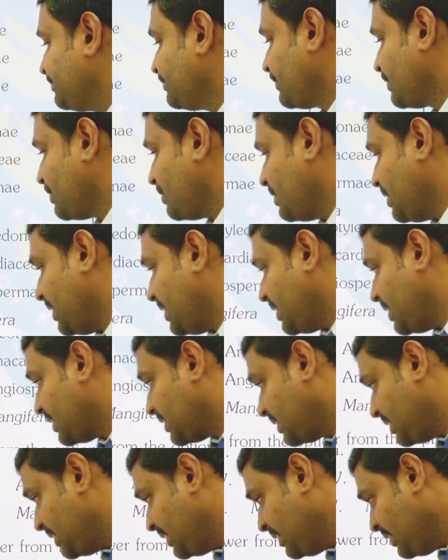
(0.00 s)
So
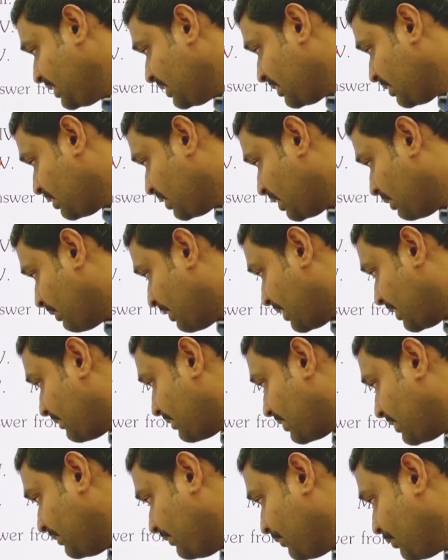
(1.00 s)
directly whatever
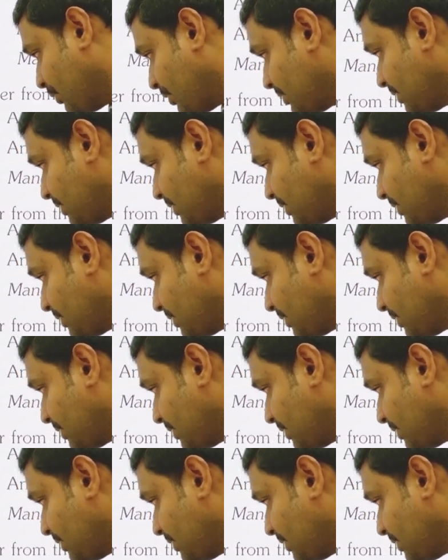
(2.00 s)
the fourth